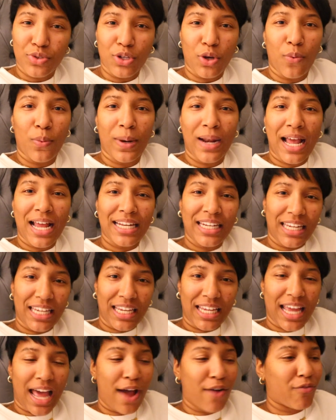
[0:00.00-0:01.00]
So what I
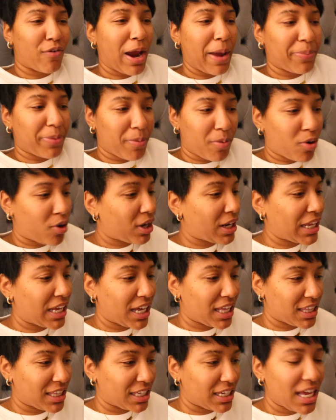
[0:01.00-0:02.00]
did, I wrapped them all
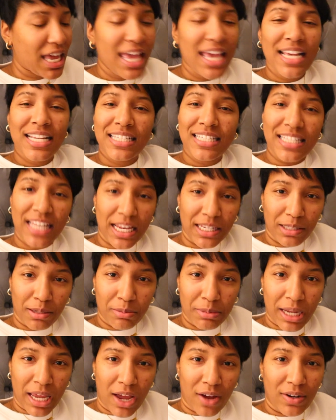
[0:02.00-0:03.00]
together, set
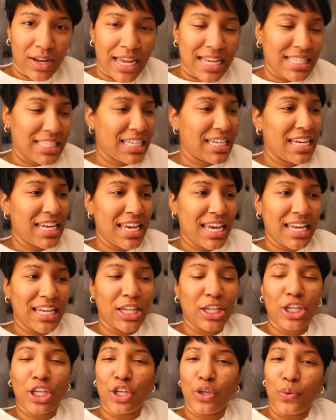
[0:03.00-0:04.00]
them down nice and neat in
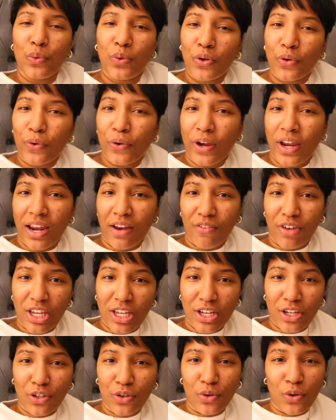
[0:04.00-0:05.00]
a cute little
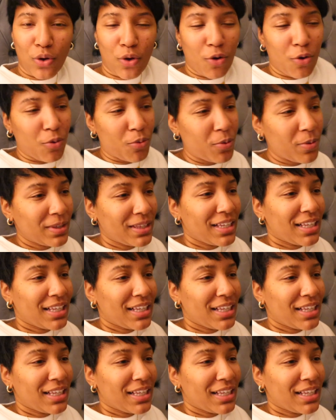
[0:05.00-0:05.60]
area, you know,